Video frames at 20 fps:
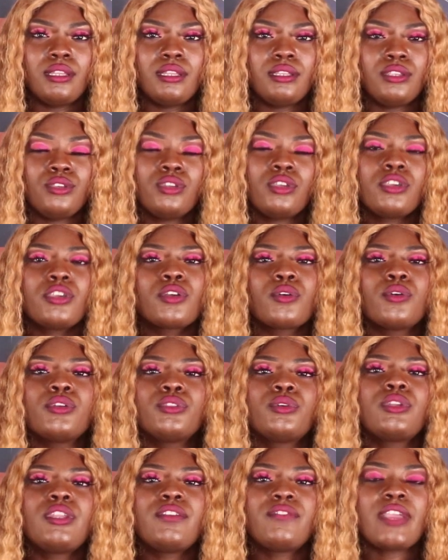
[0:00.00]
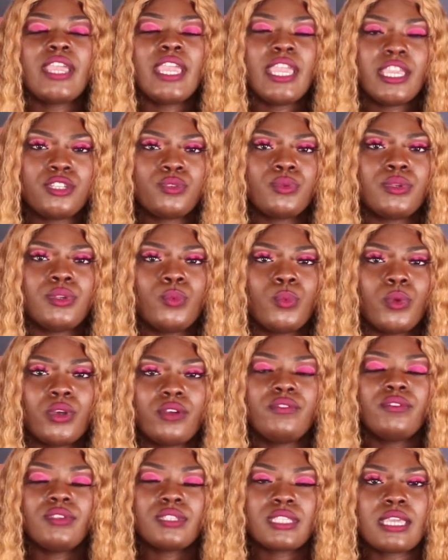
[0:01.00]
you know, you're going through a different age when the
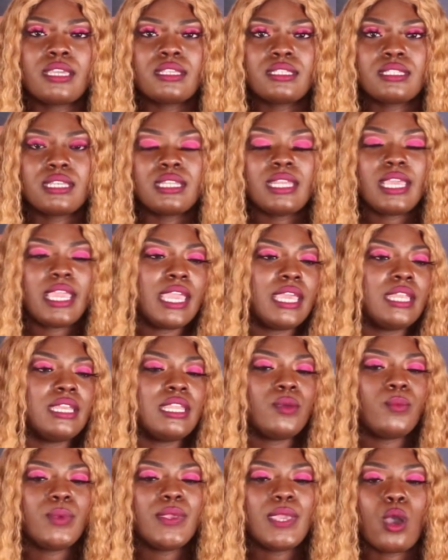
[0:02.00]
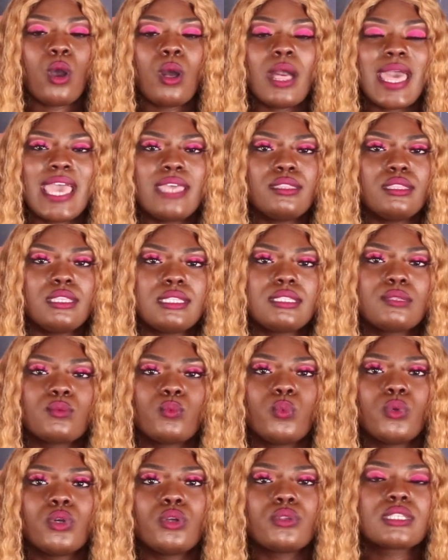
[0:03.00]
world feels like it's going to end. And we all had this
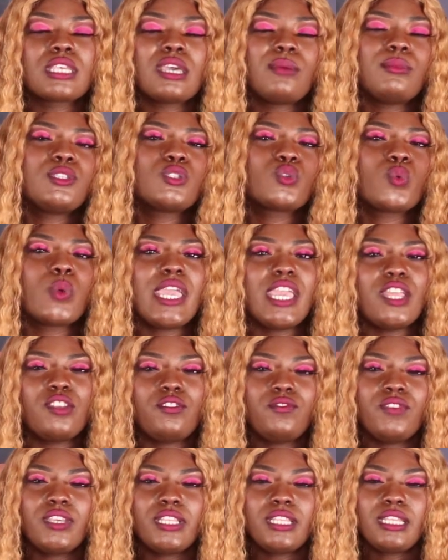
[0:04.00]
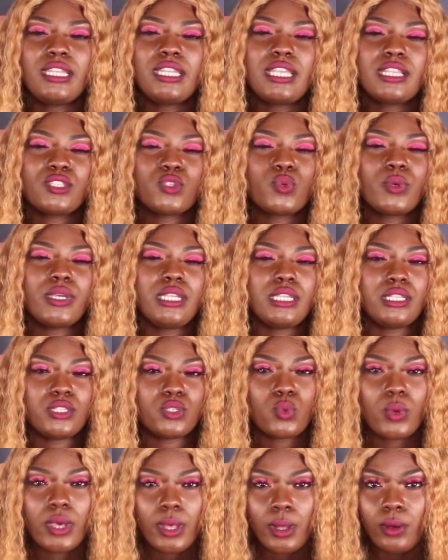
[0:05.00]
world's coming to an end feeling at
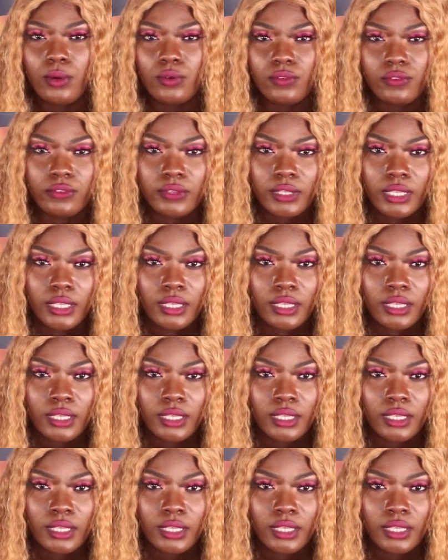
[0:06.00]
2012.